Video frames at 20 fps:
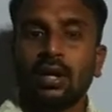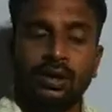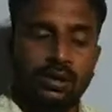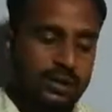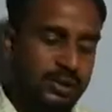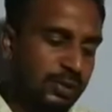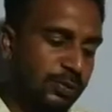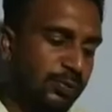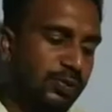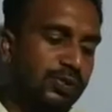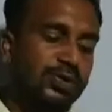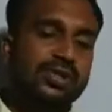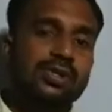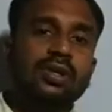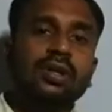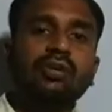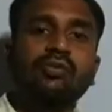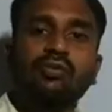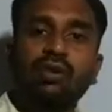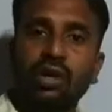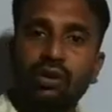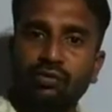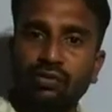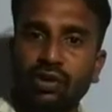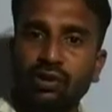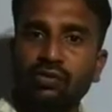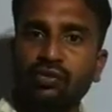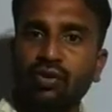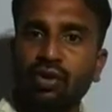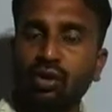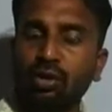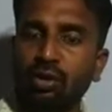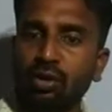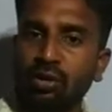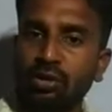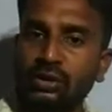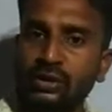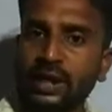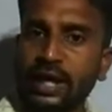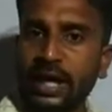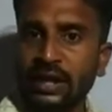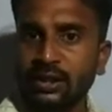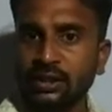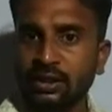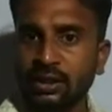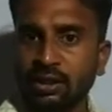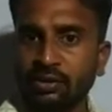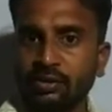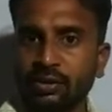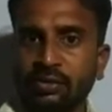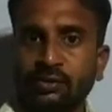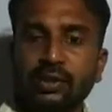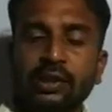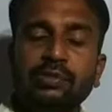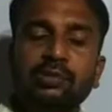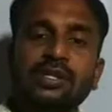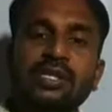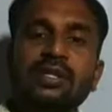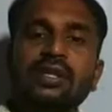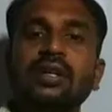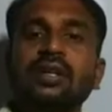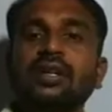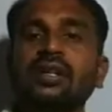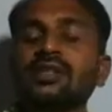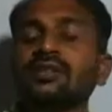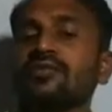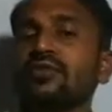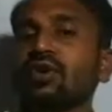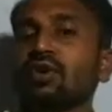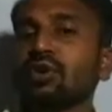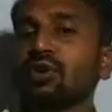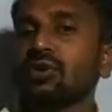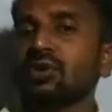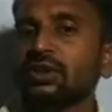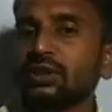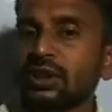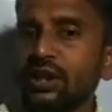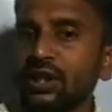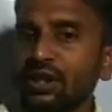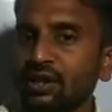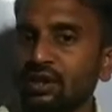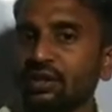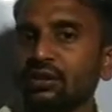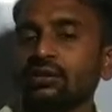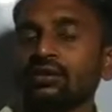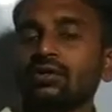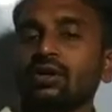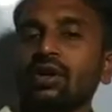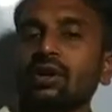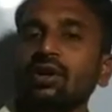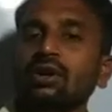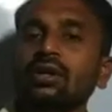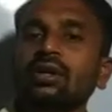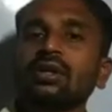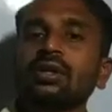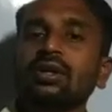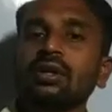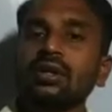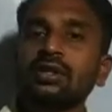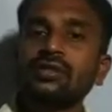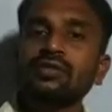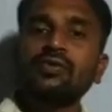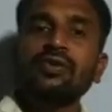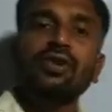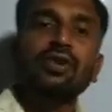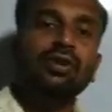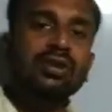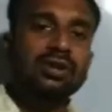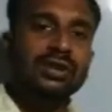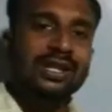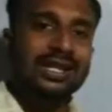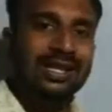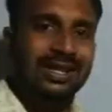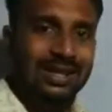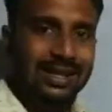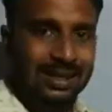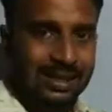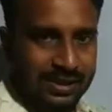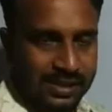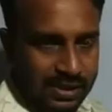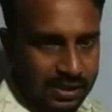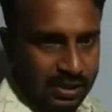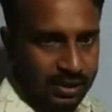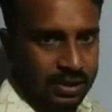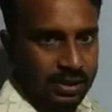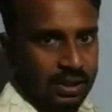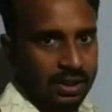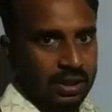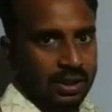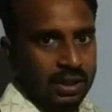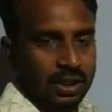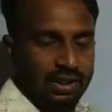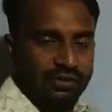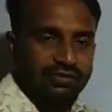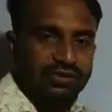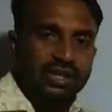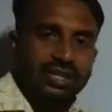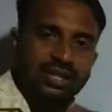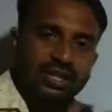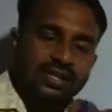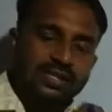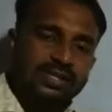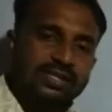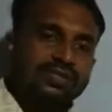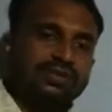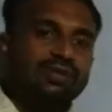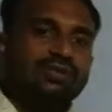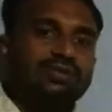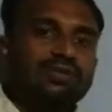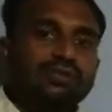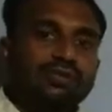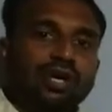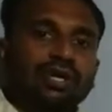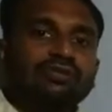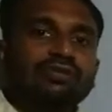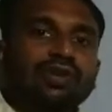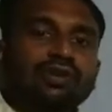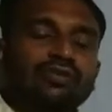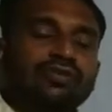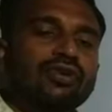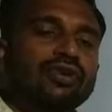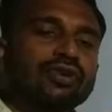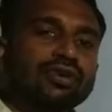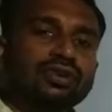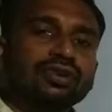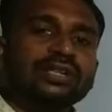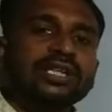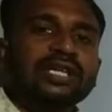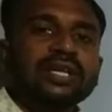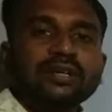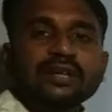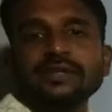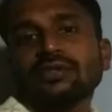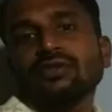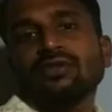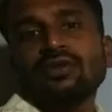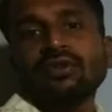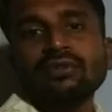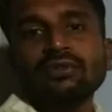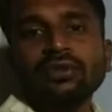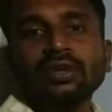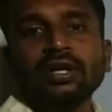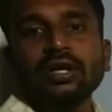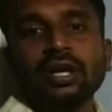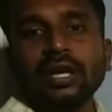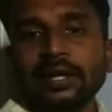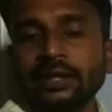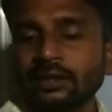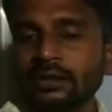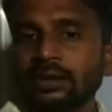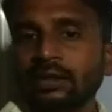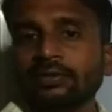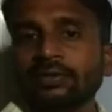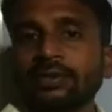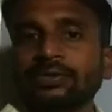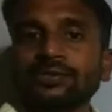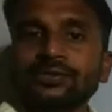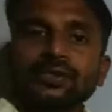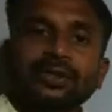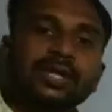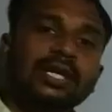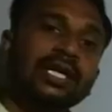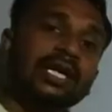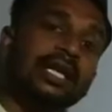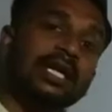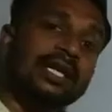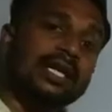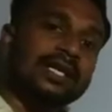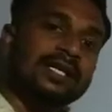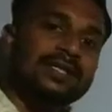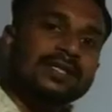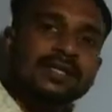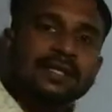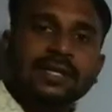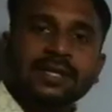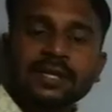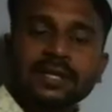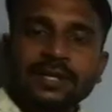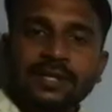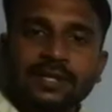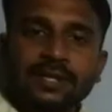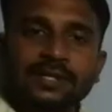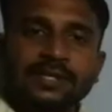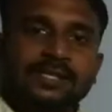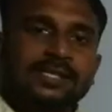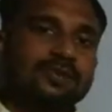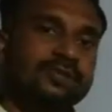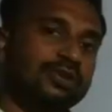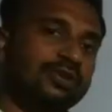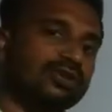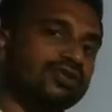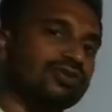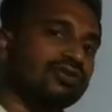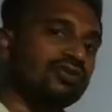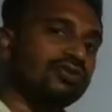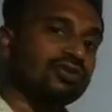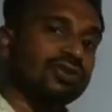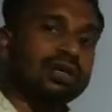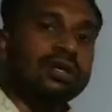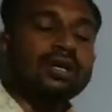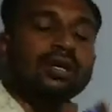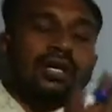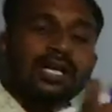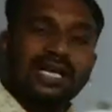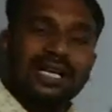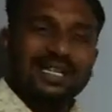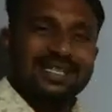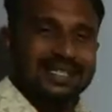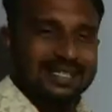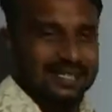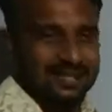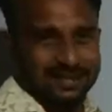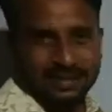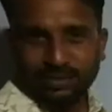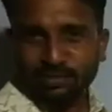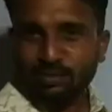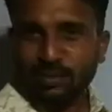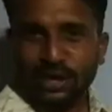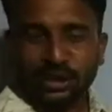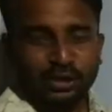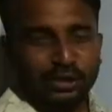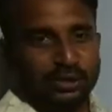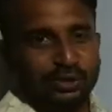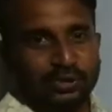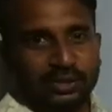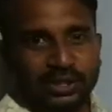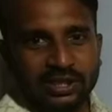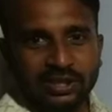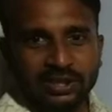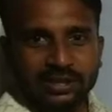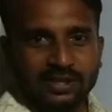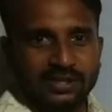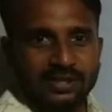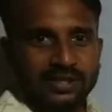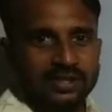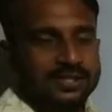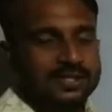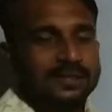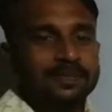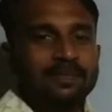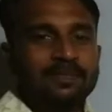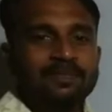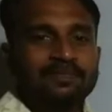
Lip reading: Suppose one wave fall on the another wave, it means a crust fall on the trough or a crust fall on the crust. If a crust of one wave fall on the crust of another wave, so here intensity increases because of resultant magnitude increases,